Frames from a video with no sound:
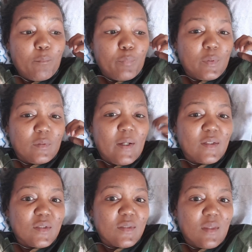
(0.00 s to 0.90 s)
But I
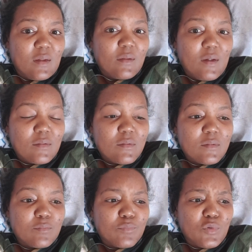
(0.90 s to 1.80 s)
just think
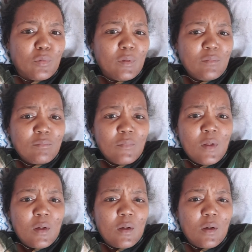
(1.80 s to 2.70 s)
that during
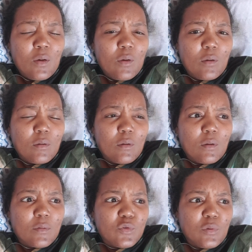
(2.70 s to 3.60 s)

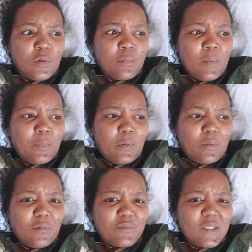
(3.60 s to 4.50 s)
my period
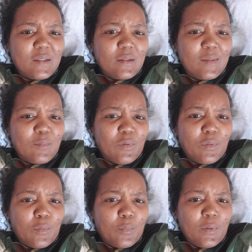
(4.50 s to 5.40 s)
of taking
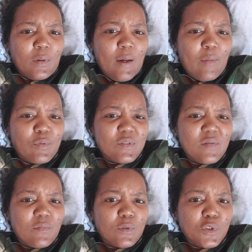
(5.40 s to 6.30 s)
chemotherapy, I was
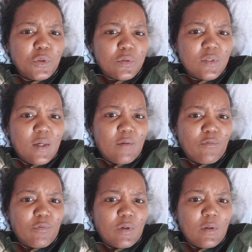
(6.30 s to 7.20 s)
given a shot
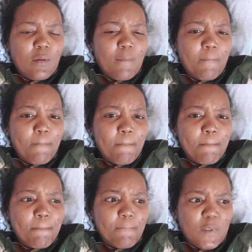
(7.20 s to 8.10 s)
every
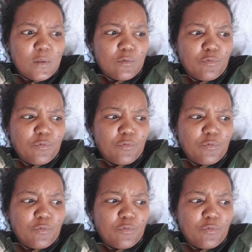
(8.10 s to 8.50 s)
month.